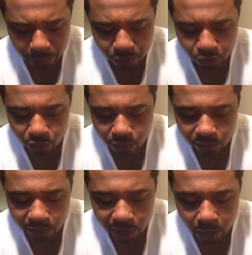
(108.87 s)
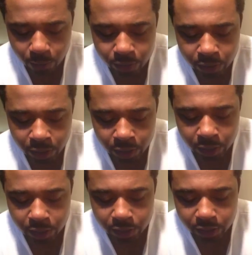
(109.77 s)
But you drove around for hours,
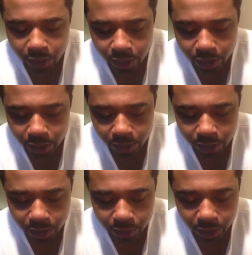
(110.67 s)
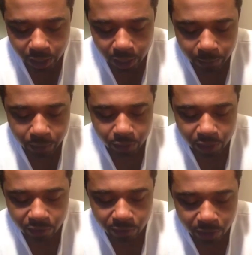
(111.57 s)
saying you're gonna kill the game. You don't
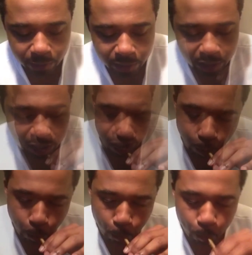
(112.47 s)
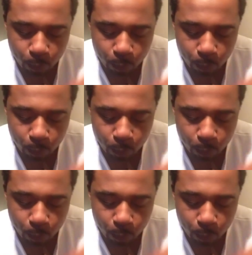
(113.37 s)
give a fuck about the cops.